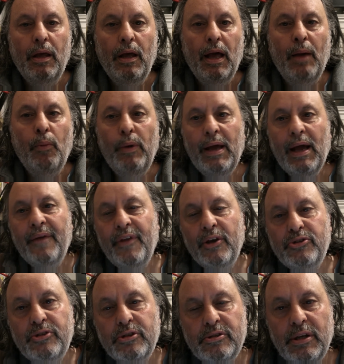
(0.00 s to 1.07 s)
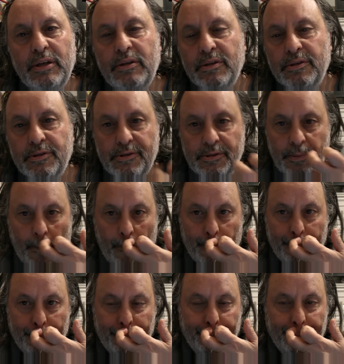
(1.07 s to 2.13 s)
And we are those descendants,
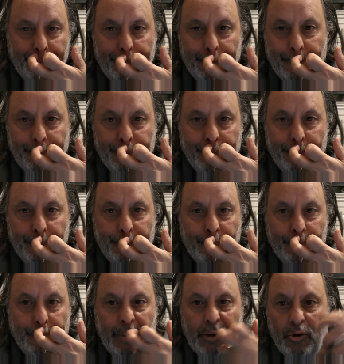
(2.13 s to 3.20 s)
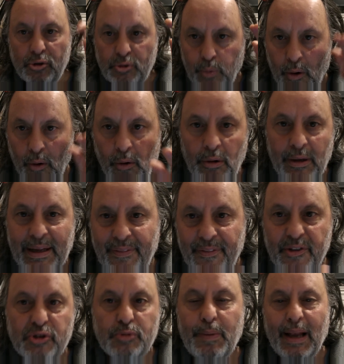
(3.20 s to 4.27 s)
because we're all in
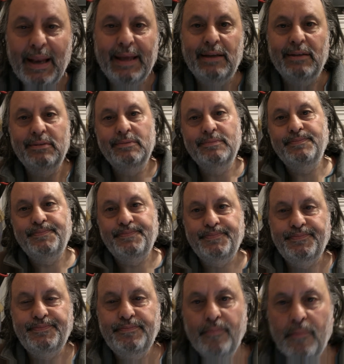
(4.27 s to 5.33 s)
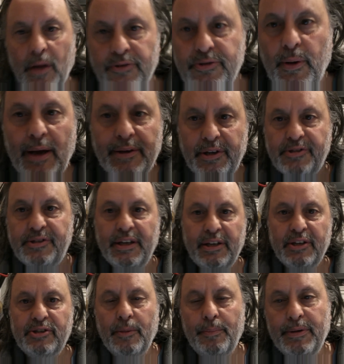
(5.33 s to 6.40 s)
the spelling. So our
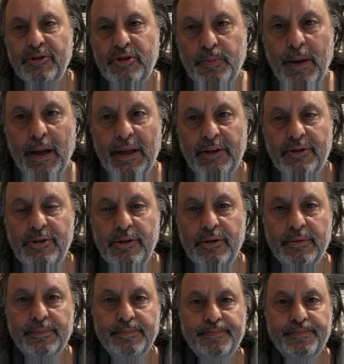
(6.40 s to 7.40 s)
descendants have been spelling too.